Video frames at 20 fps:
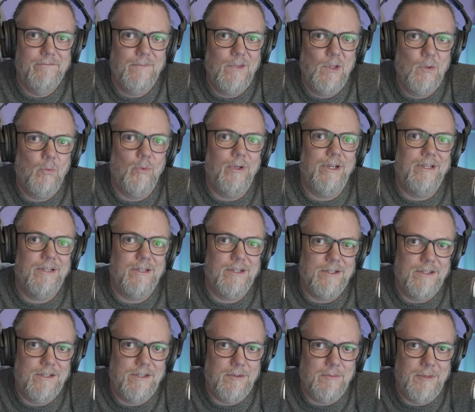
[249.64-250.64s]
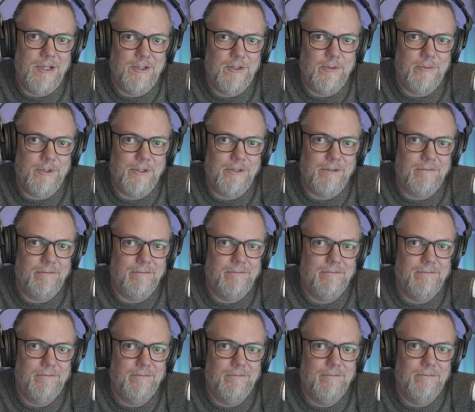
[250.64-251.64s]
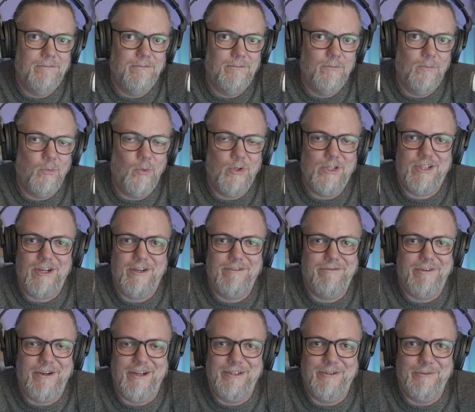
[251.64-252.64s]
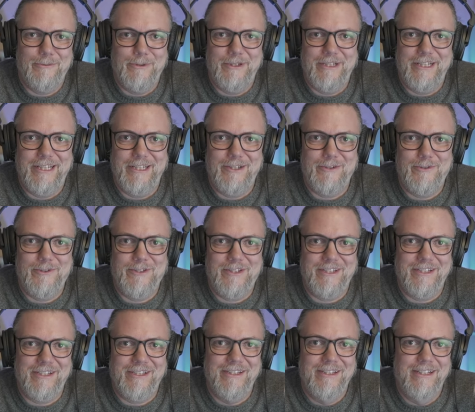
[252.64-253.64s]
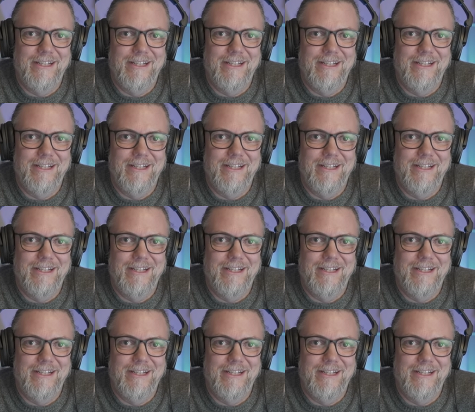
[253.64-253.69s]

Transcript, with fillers: when it does the measurement, which I find really interesting.